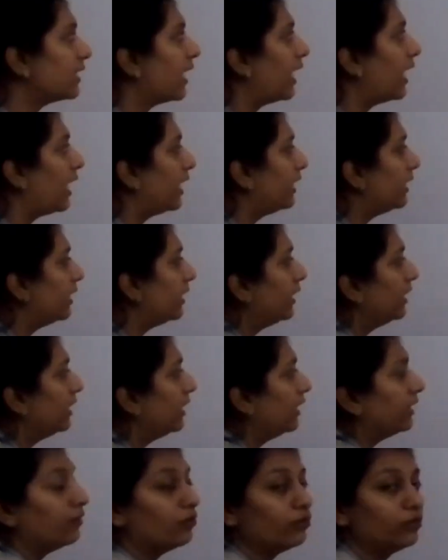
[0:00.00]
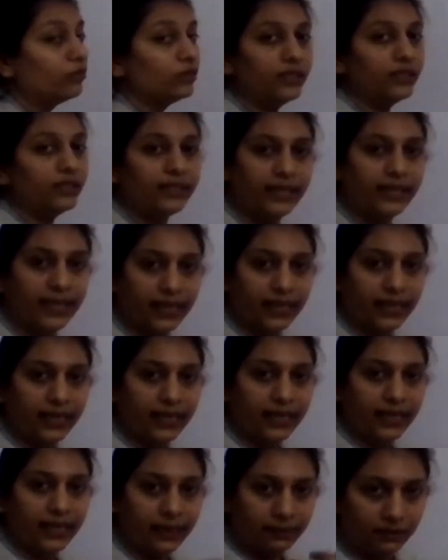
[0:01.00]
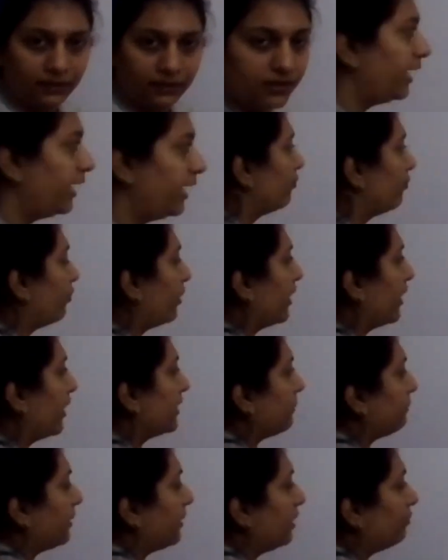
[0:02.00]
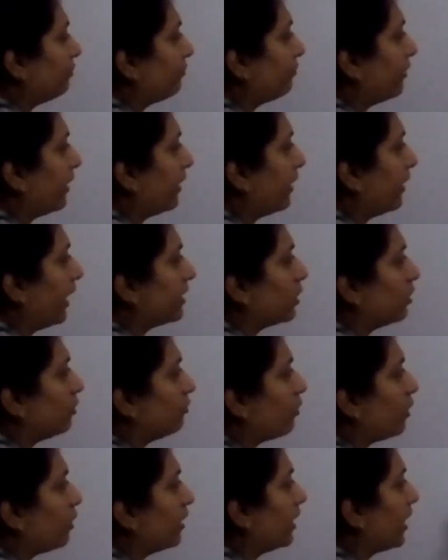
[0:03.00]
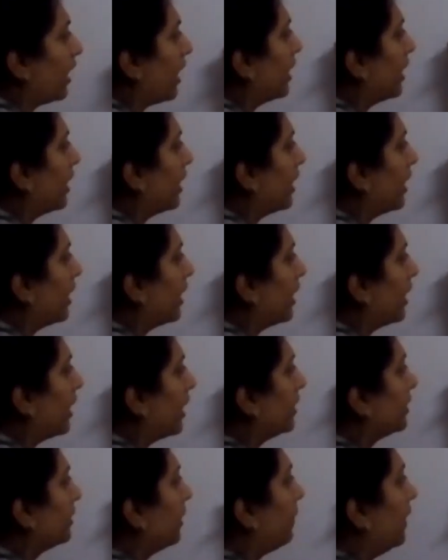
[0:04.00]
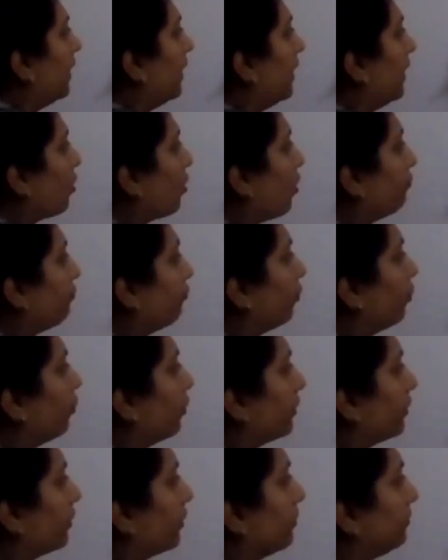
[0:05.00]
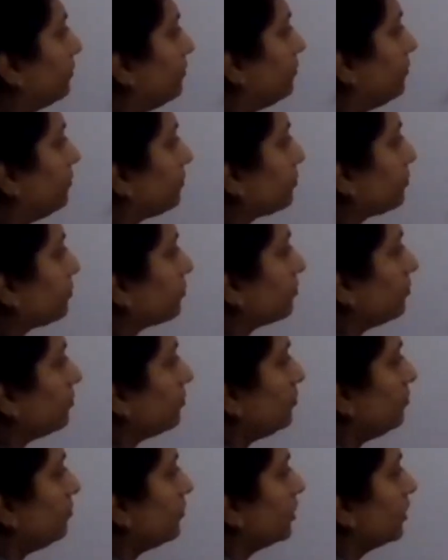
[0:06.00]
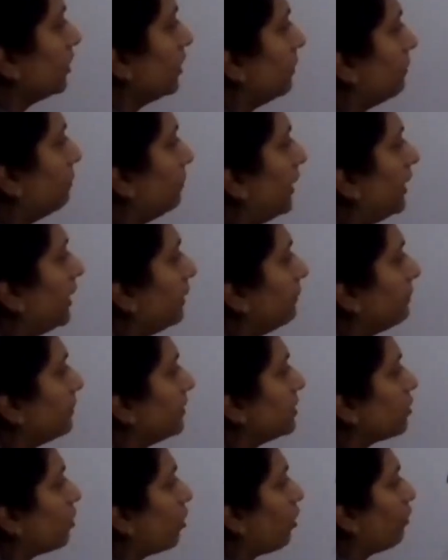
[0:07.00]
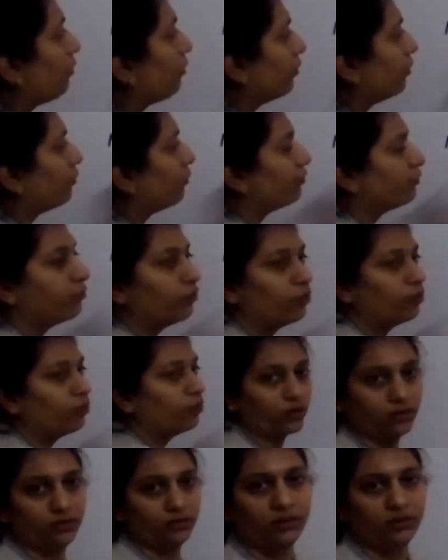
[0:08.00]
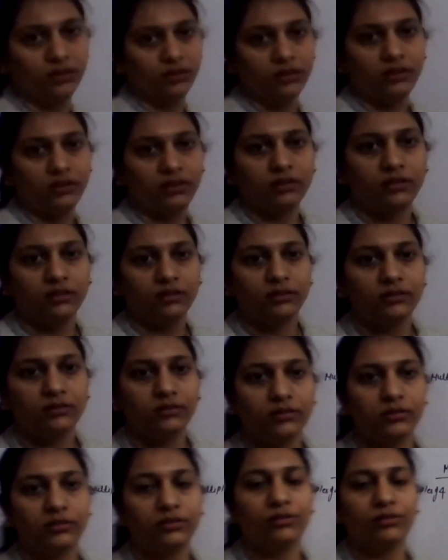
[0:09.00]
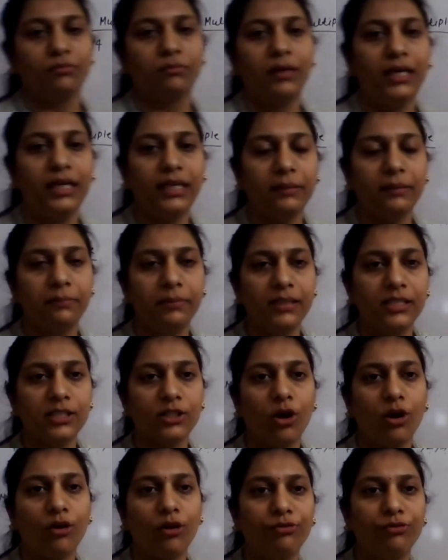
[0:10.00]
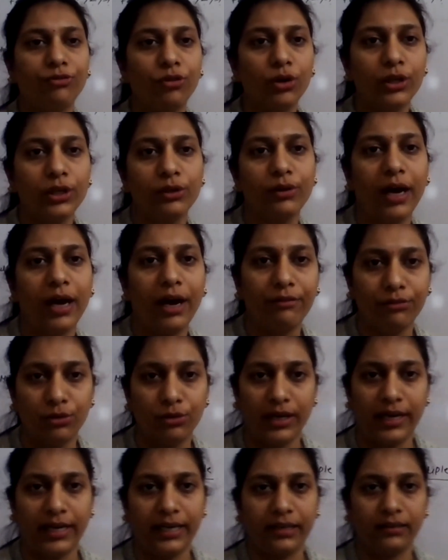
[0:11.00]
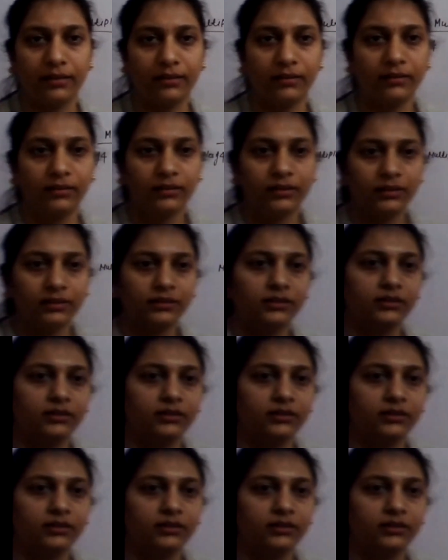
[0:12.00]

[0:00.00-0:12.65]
Multiples are the tables, right? For example, if I ask you what are the multiples of 4? Multiples of 4. Multiples of 4 you have to write.